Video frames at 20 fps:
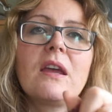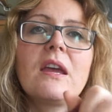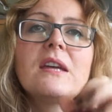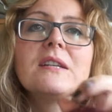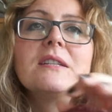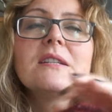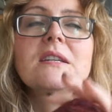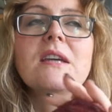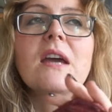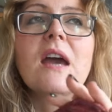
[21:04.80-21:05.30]

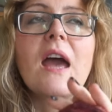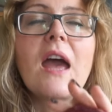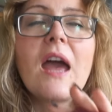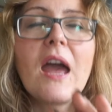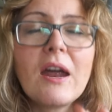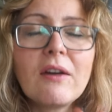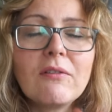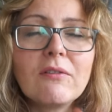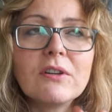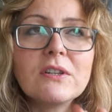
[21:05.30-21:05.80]
Katie
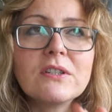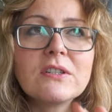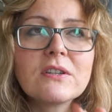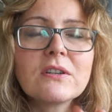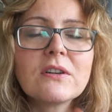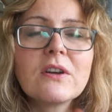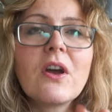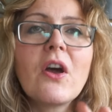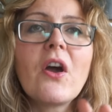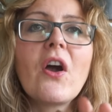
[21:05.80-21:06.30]
Herrod
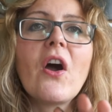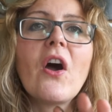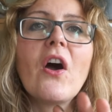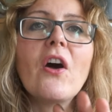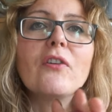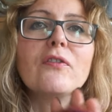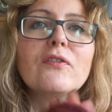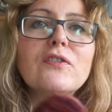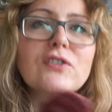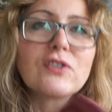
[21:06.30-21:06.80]

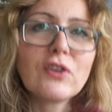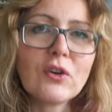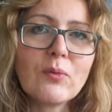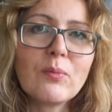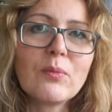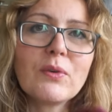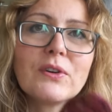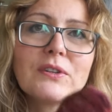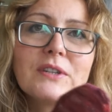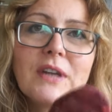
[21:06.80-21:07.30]
of
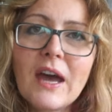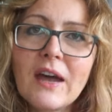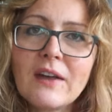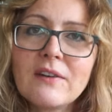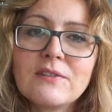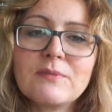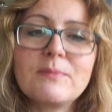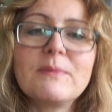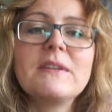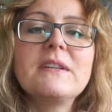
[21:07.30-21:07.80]
Songbird
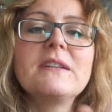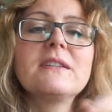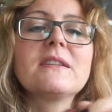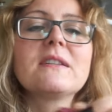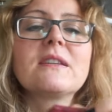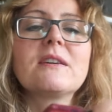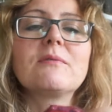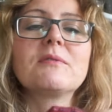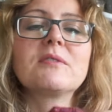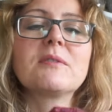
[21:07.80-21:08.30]
Handmade.
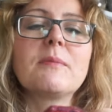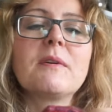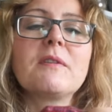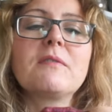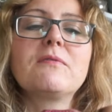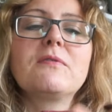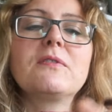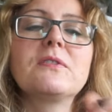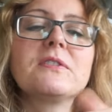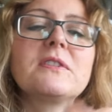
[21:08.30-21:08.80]
That was a
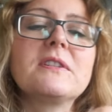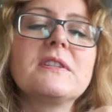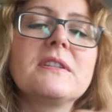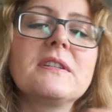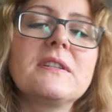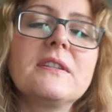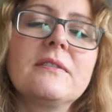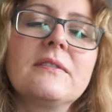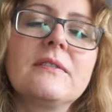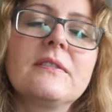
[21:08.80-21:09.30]
mouthful
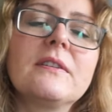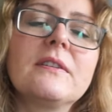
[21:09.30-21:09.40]
today.